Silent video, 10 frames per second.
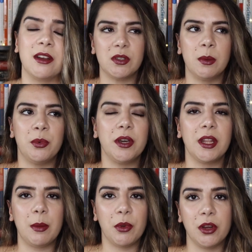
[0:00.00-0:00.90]
So the book
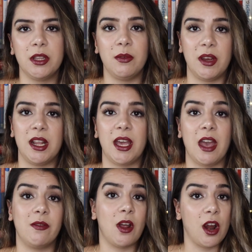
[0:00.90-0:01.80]
that I'm currently reading, I
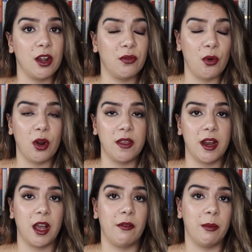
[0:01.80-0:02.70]
have an arc for that
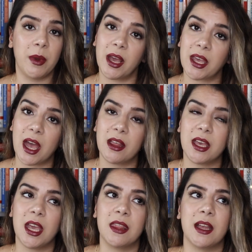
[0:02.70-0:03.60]
I got from
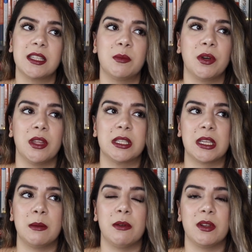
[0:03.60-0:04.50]
NetGalley, and that's a book that's
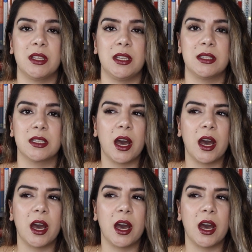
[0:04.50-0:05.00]
gonna be released